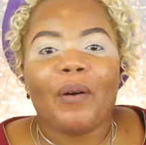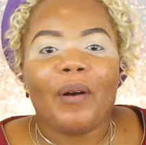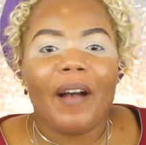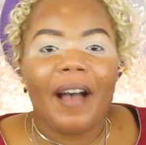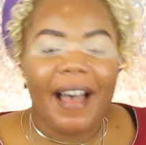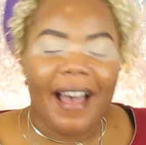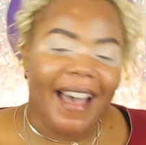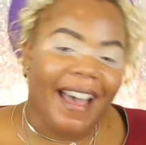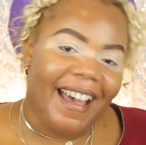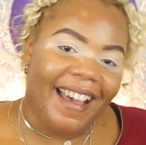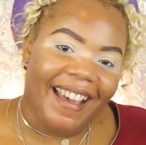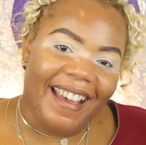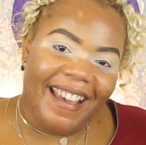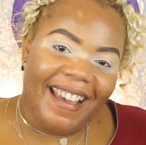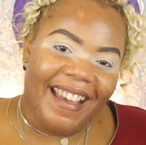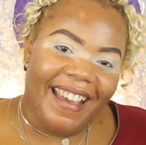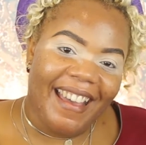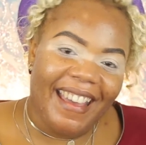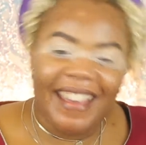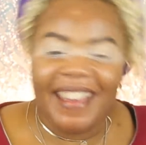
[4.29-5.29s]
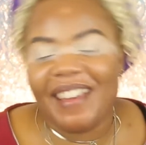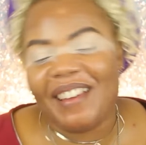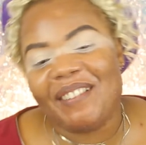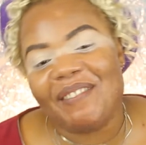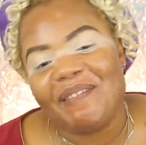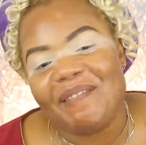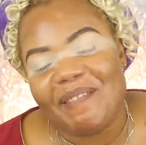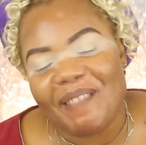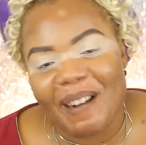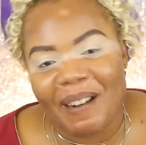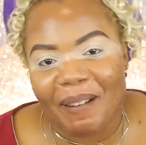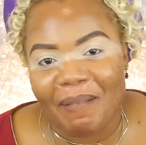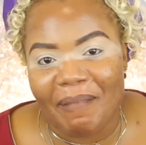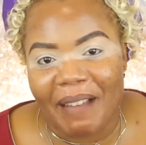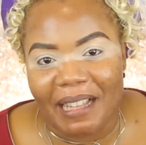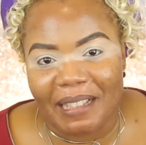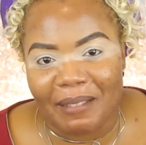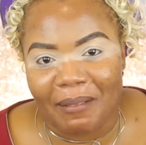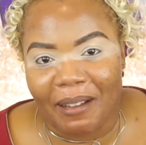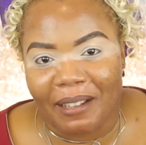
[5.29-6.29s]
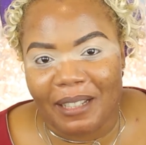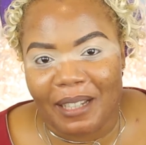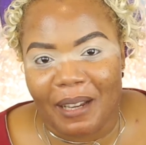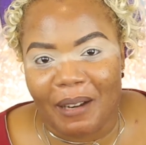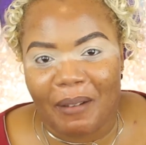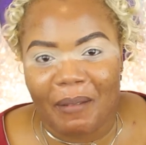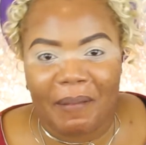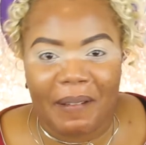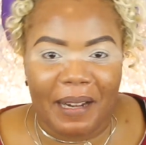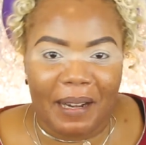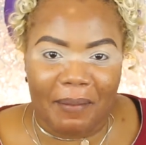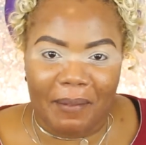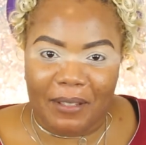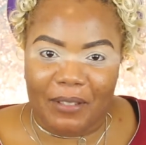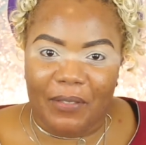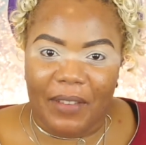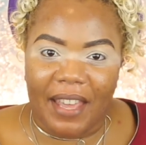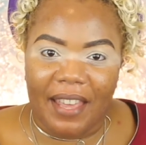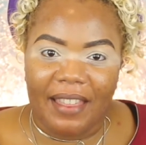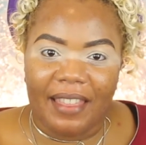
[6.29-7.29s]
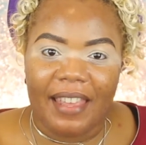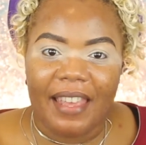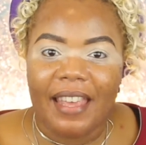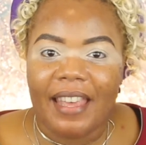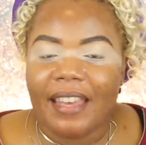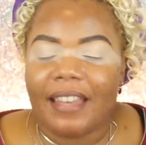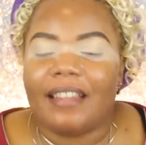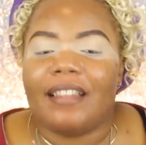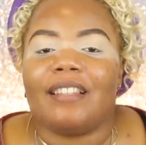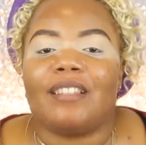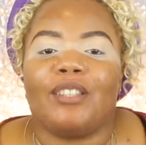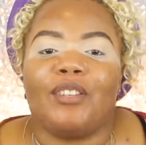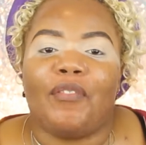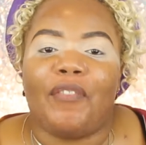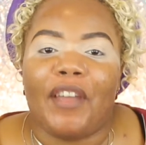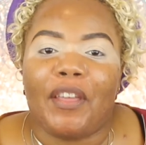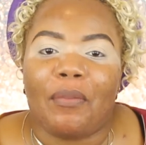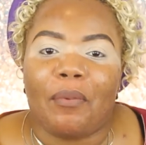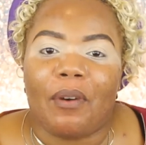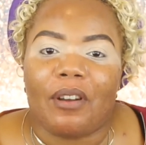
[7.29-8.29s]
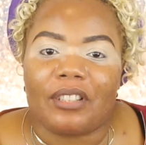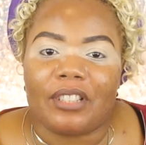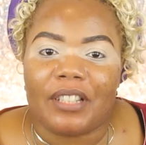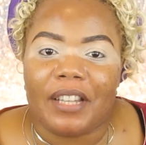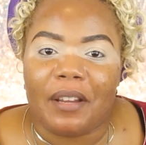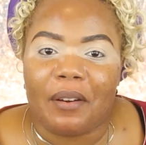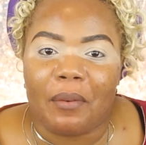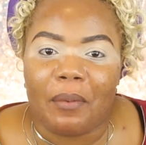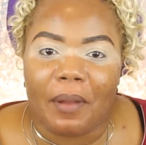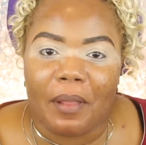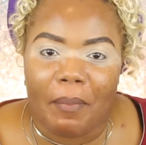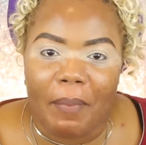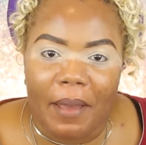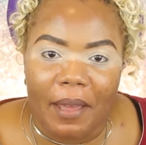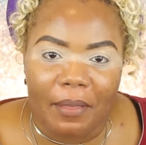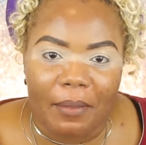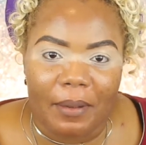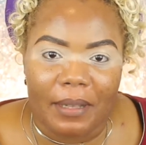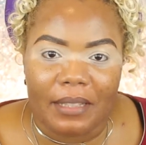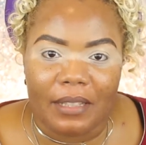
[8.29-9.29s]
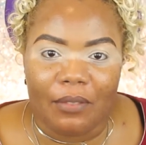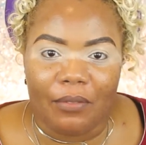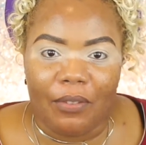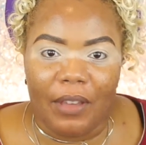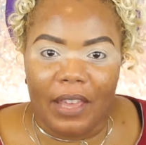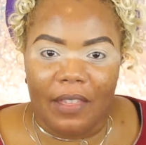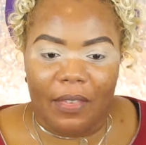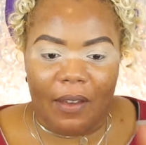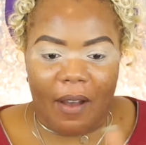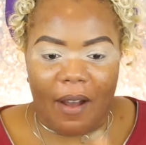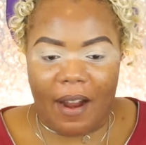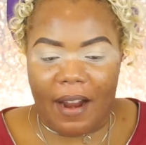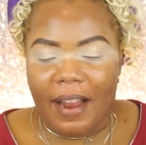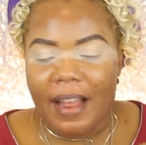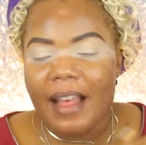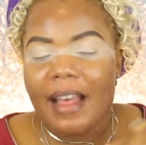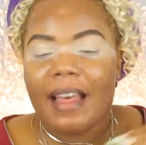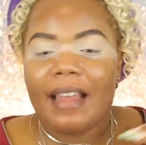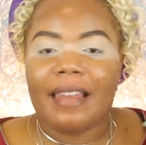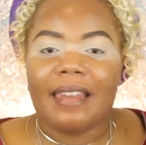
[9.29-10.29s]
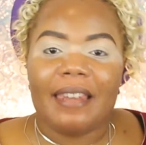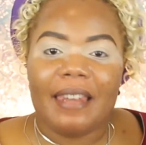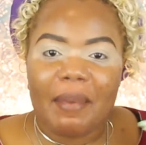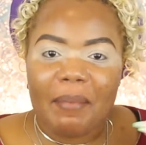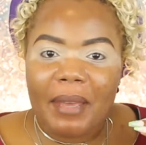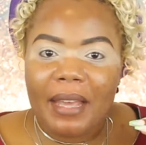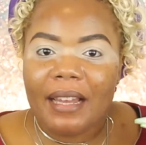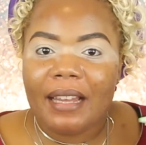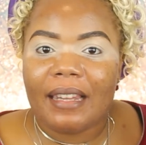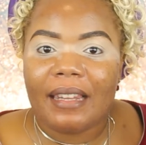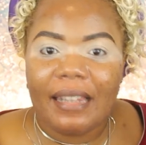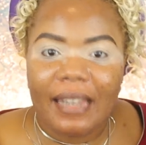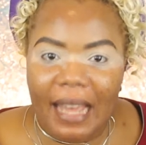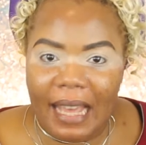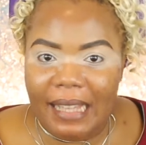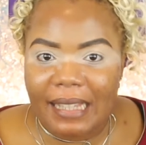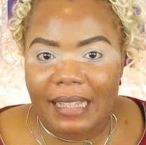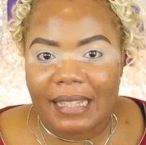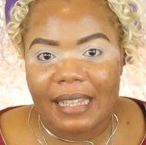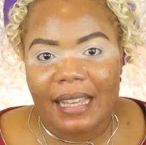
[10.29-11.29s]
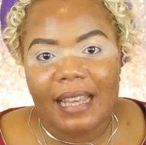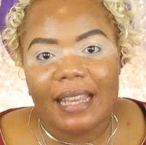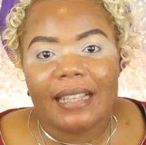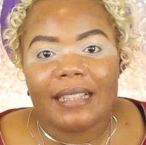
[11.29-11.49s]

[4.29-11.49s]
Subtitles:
Hi. Welcome back to my channel. My name is Faith, and this is the Faith Walks channel where the pathways of faith are limitless.